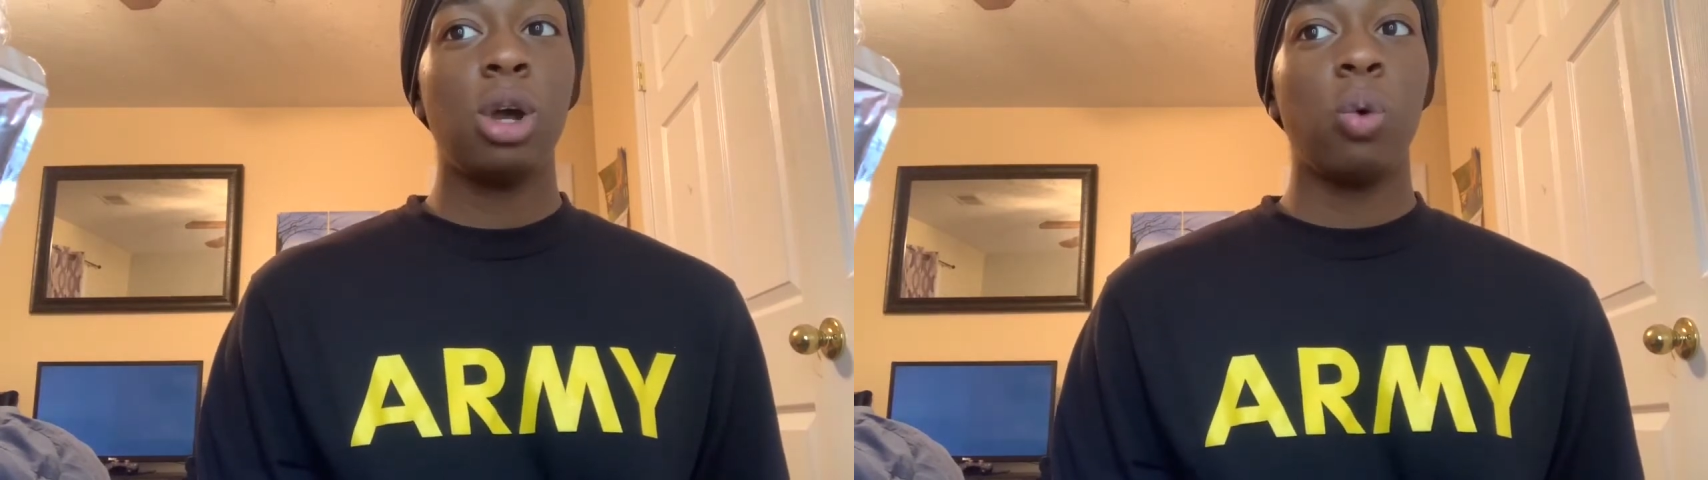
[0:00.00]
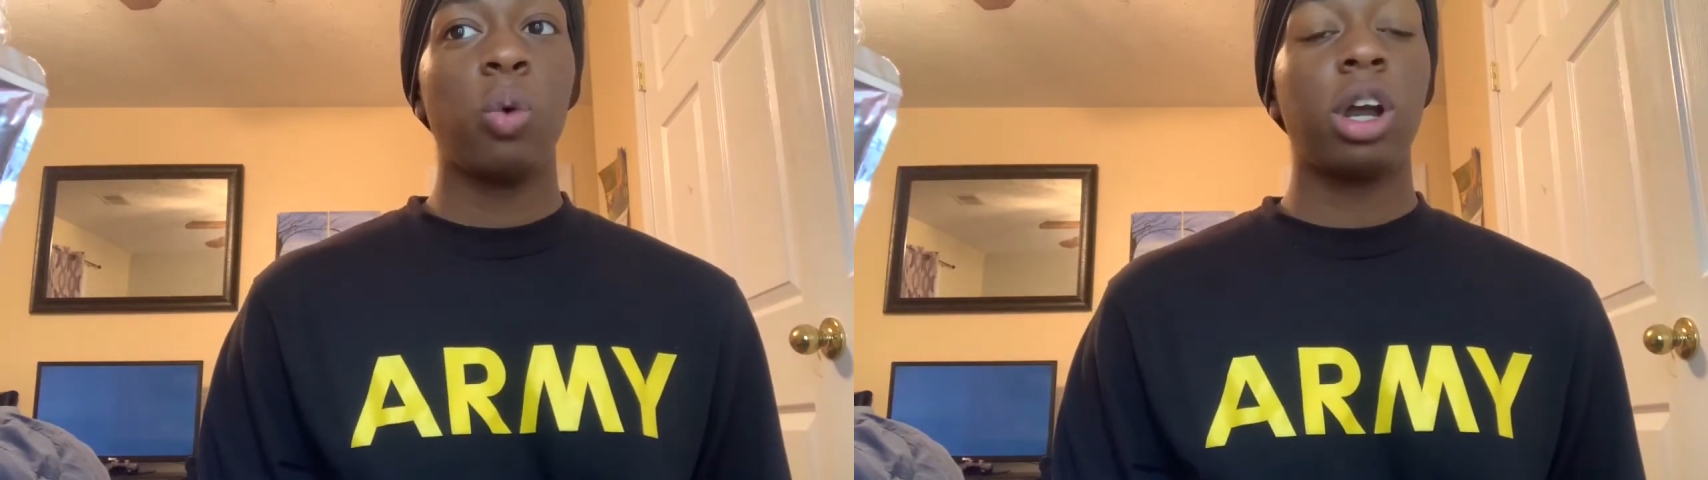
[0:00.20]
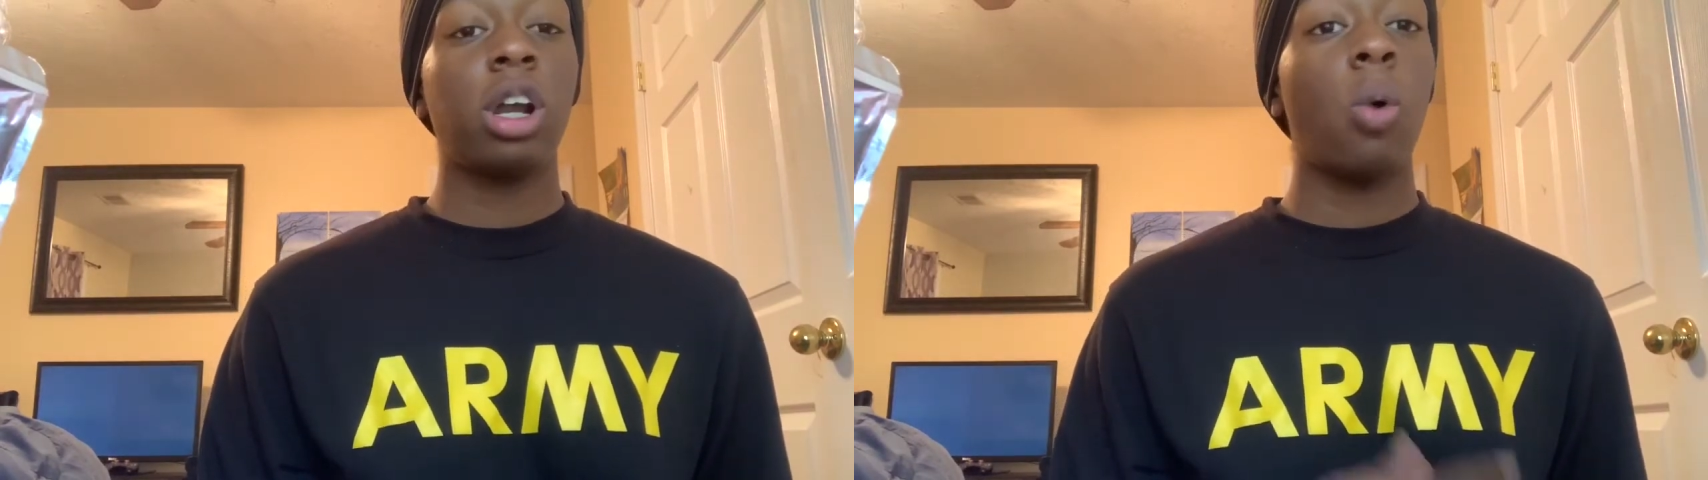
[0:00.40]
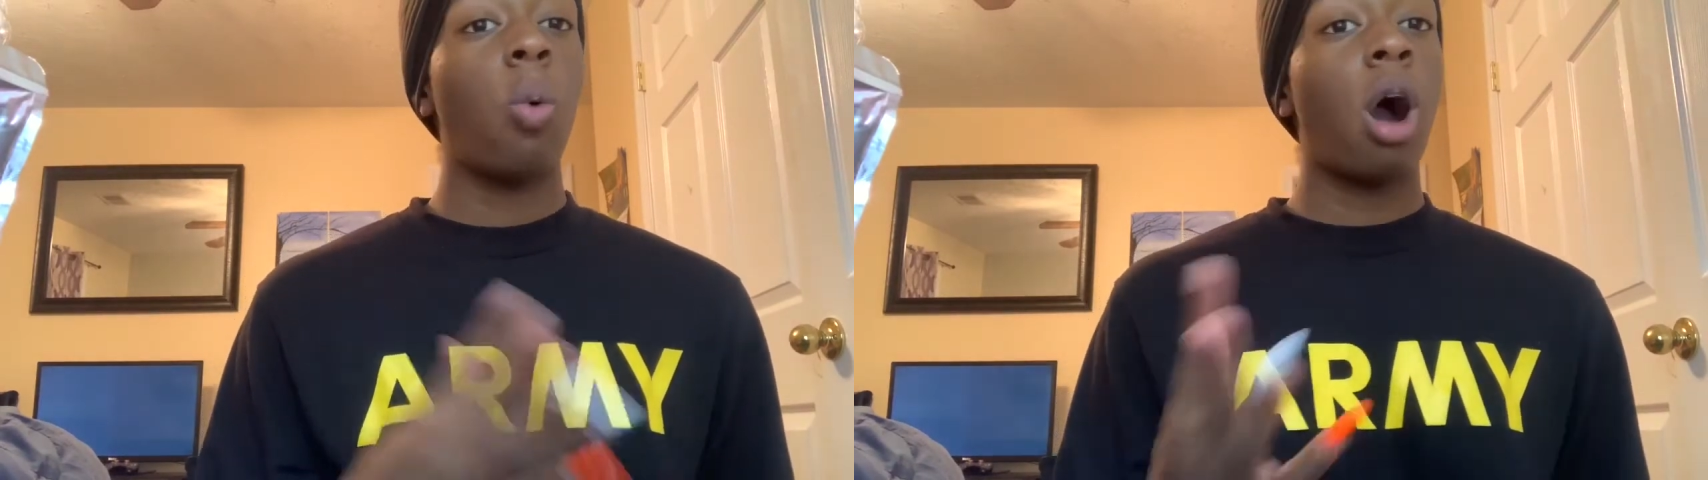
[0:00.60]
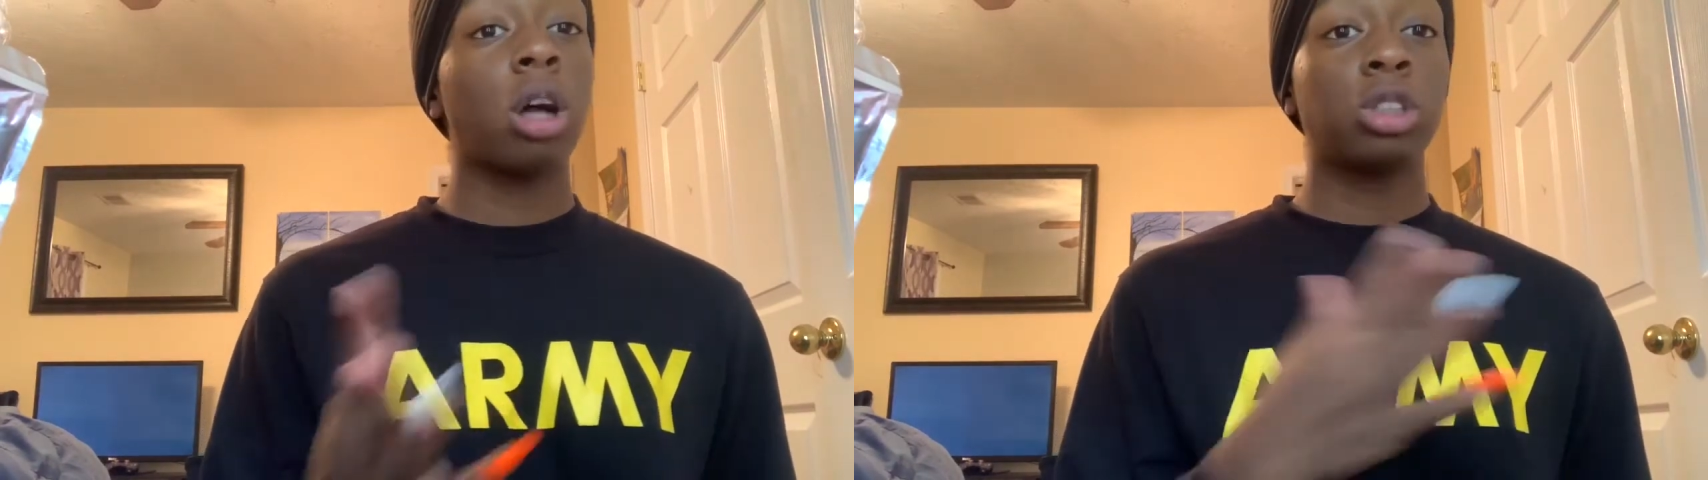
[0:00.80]
we're going to
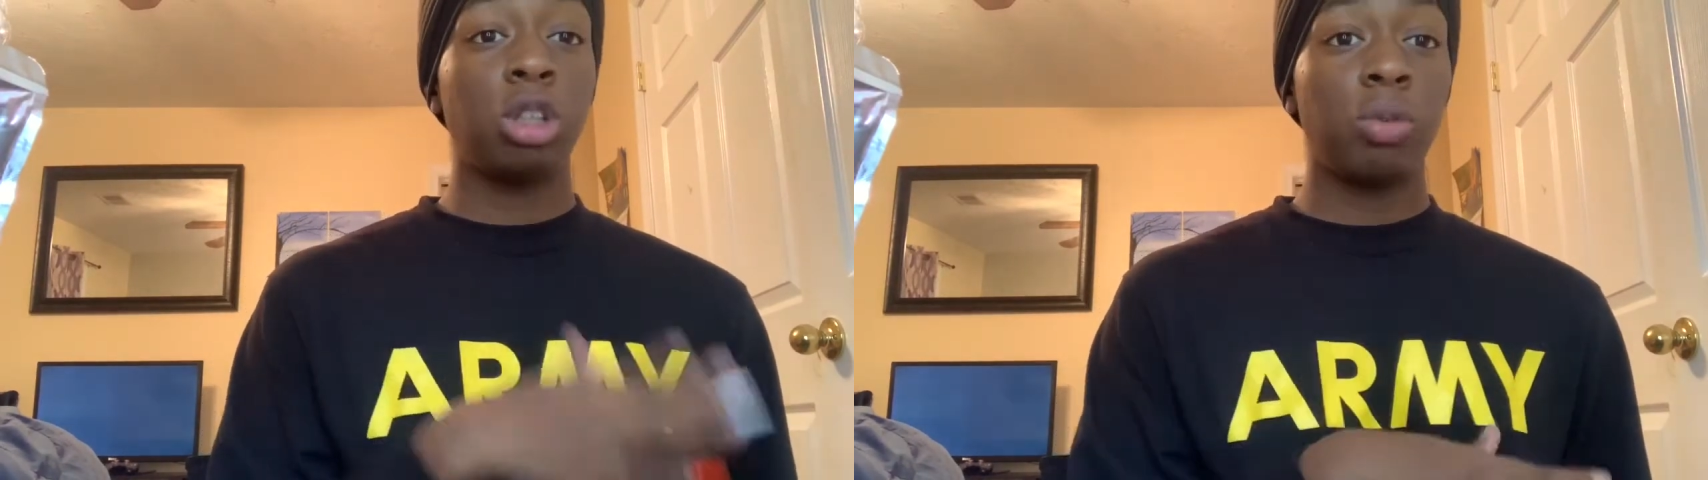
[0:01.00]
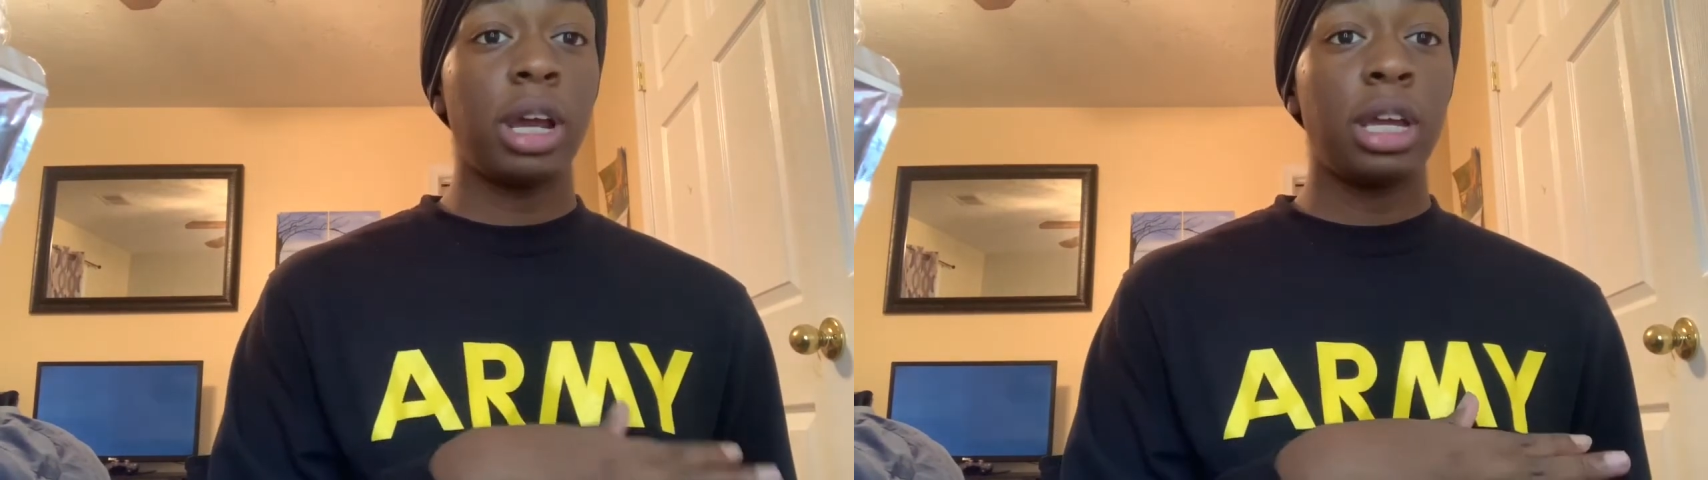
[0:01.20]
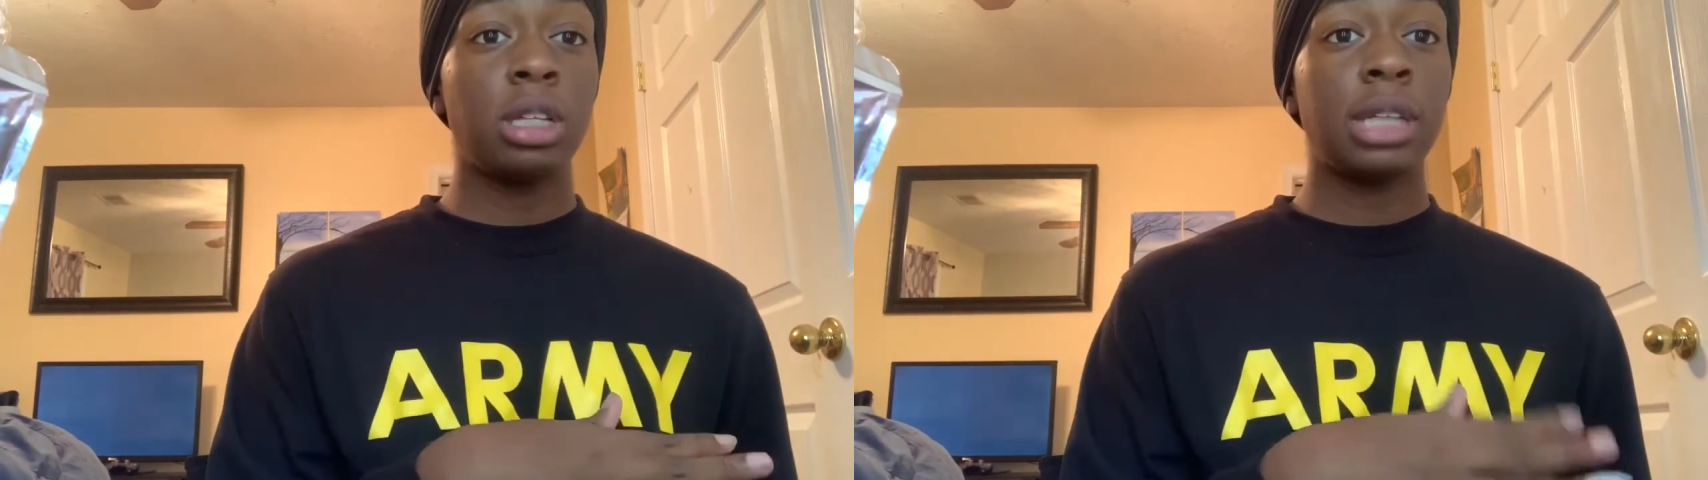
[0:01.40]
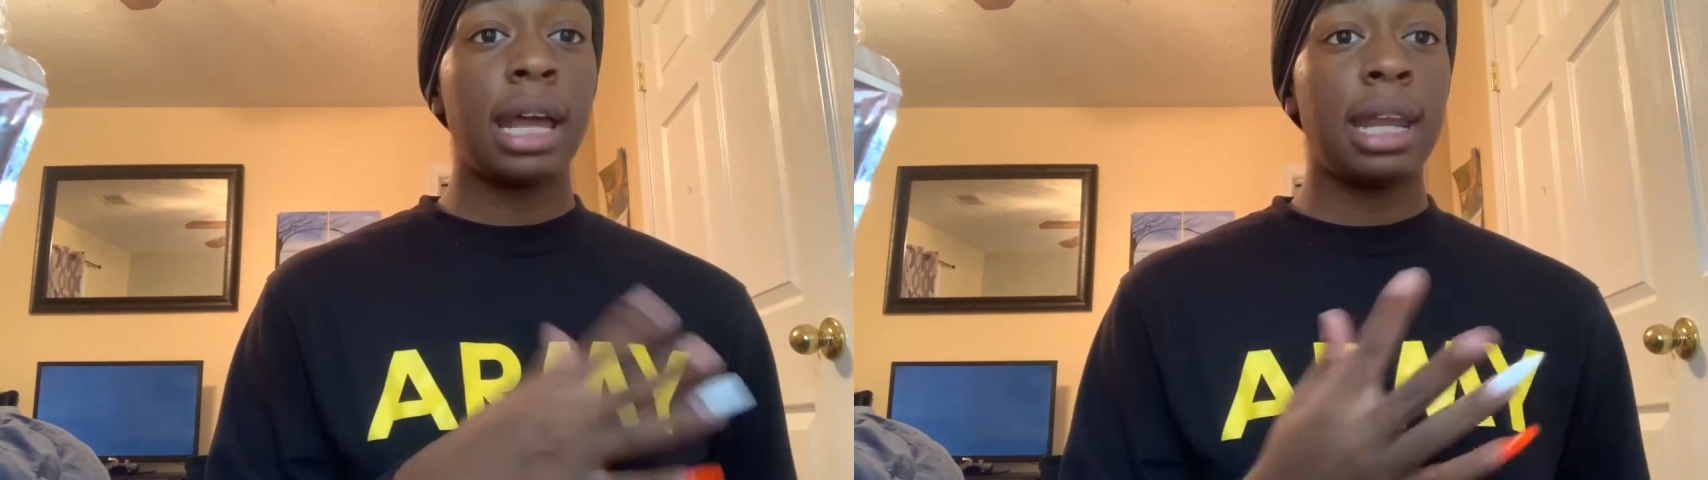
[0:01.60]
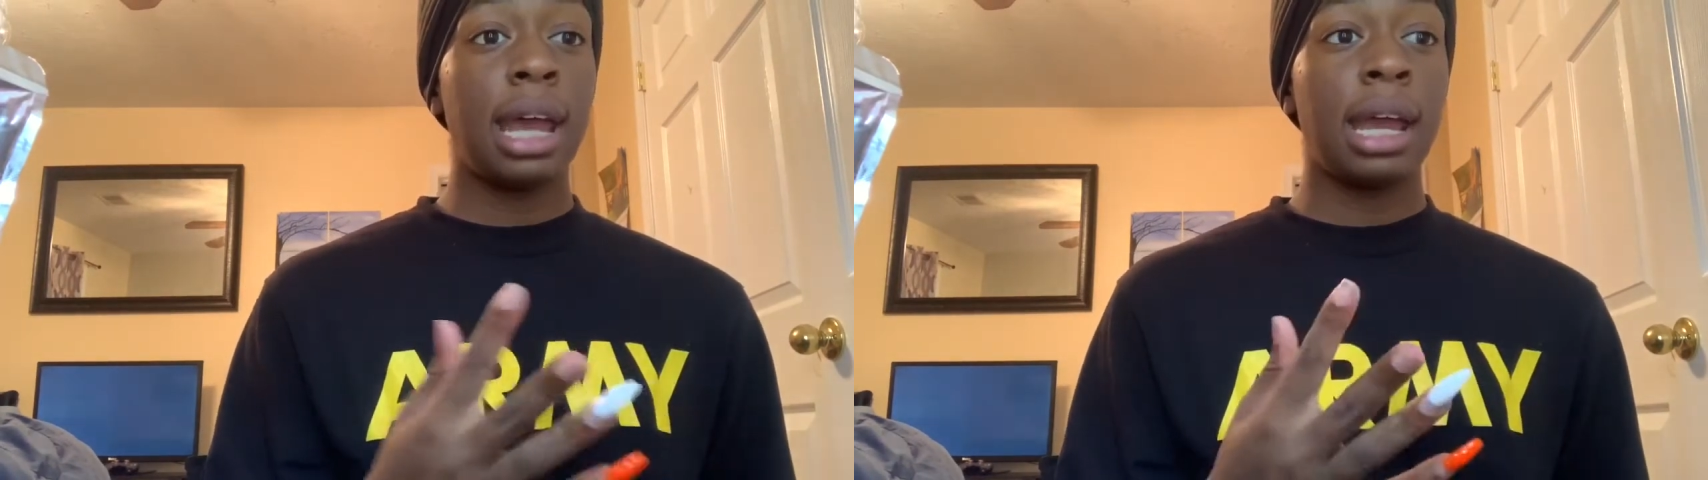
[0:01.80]
walk to the range
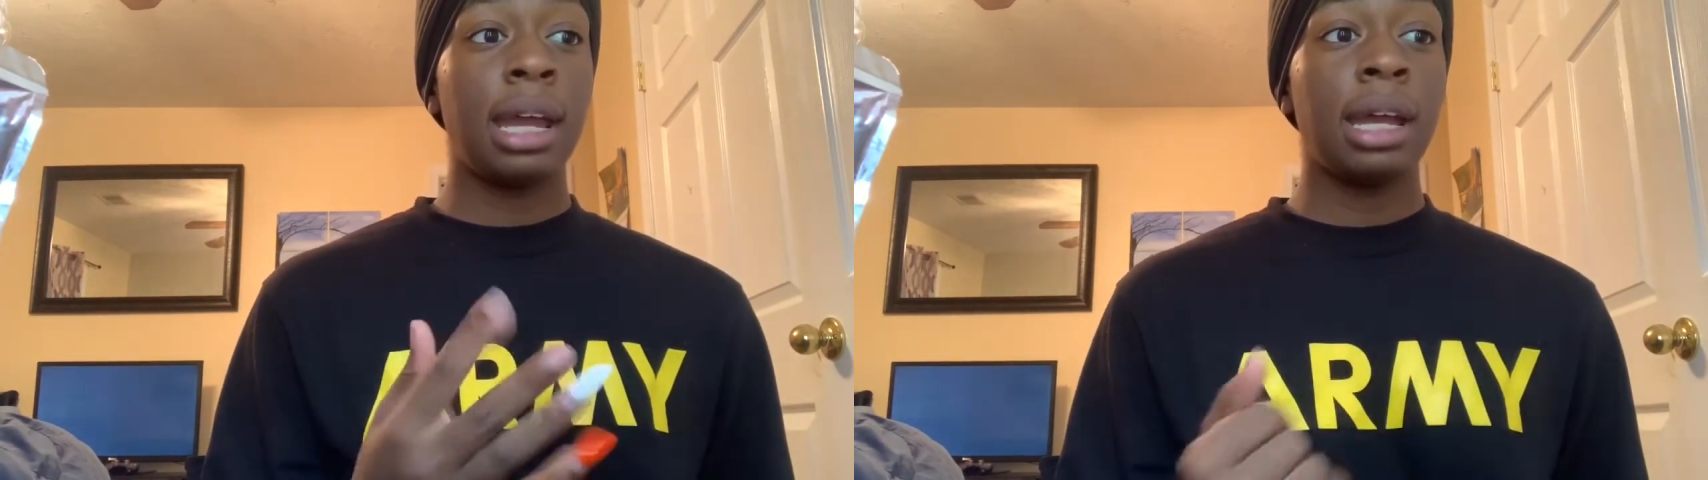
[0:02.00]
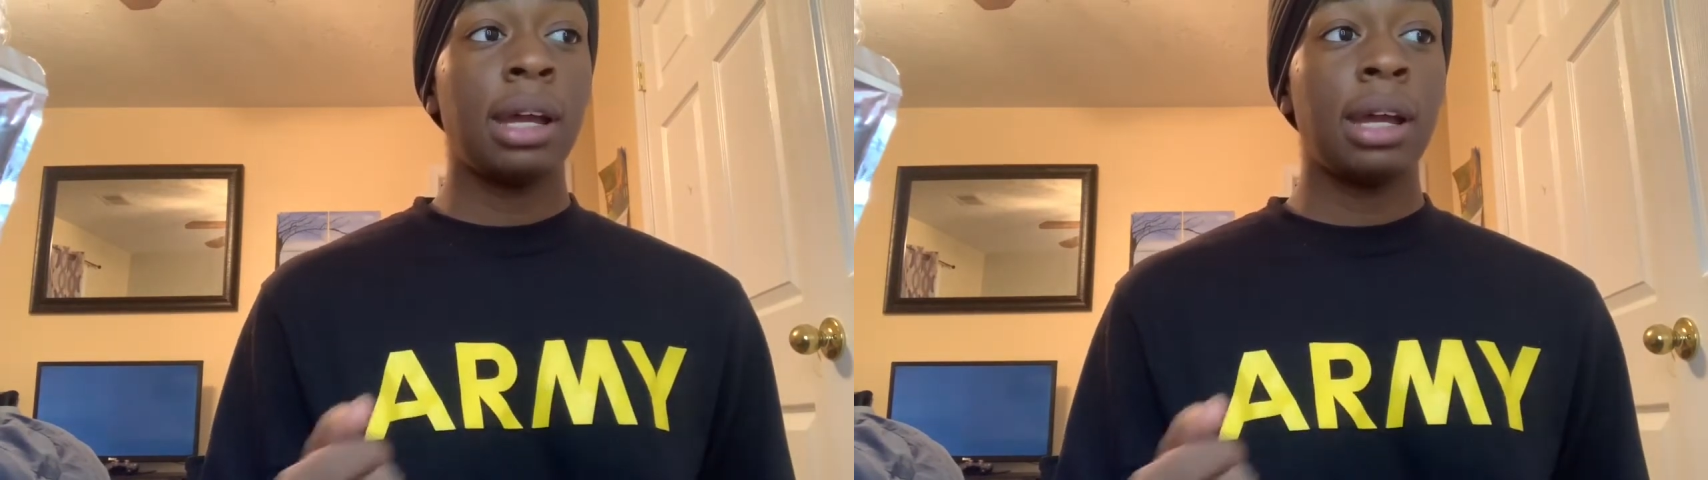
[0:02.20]
that day.